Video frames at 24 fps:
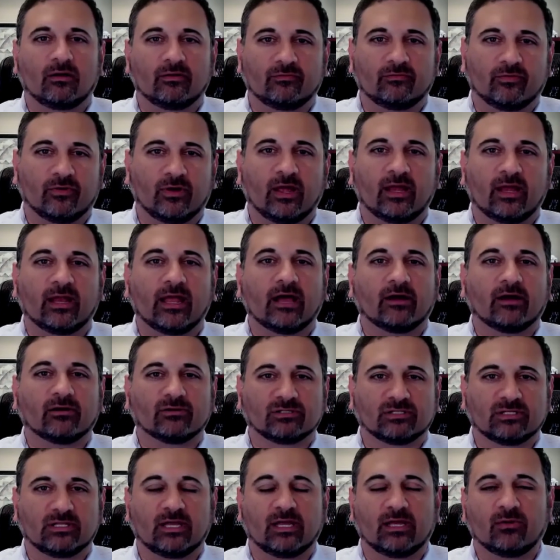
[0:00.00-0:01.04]
8
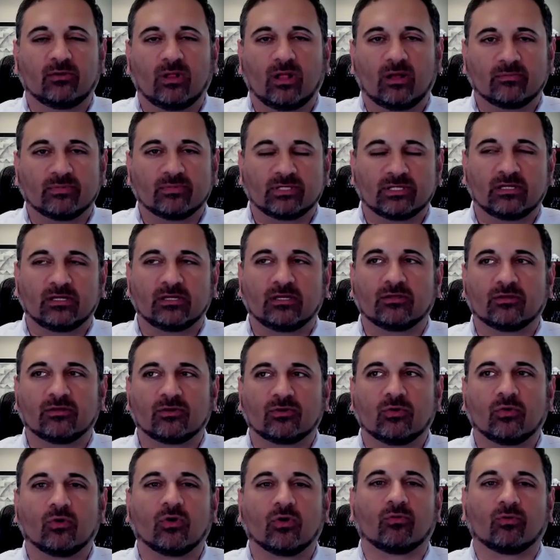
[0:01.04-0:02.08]
hours a day while I'm sitting in the
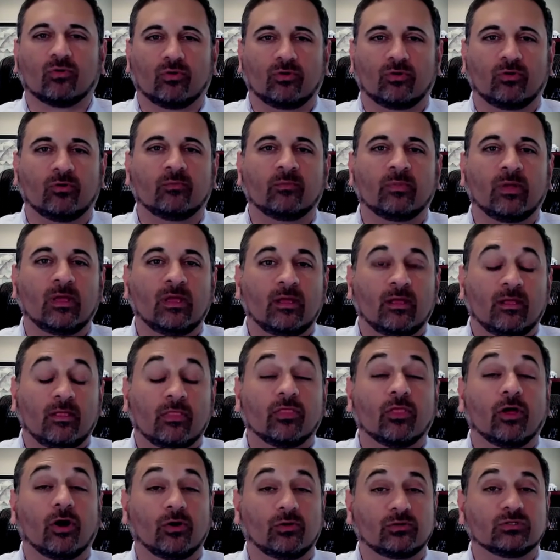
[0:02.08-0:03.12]
courtroom,
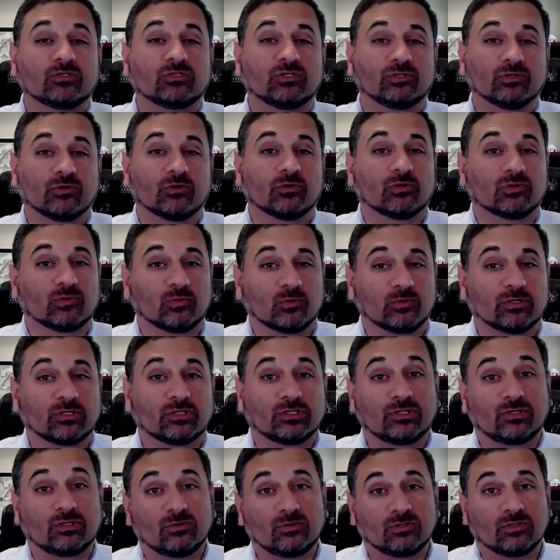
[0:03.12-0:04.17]
those jurors were
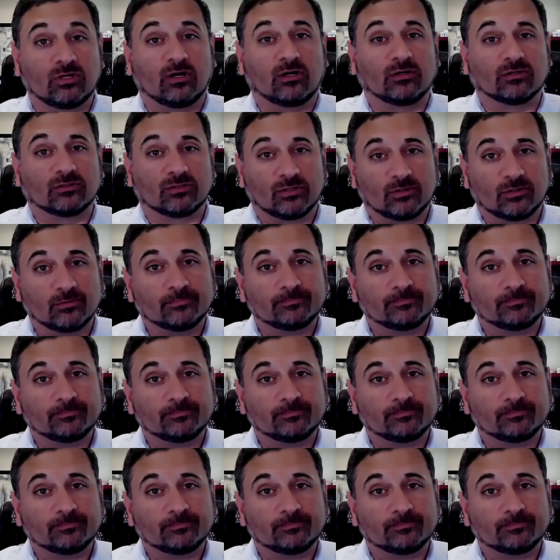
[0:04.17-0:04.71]
excused also.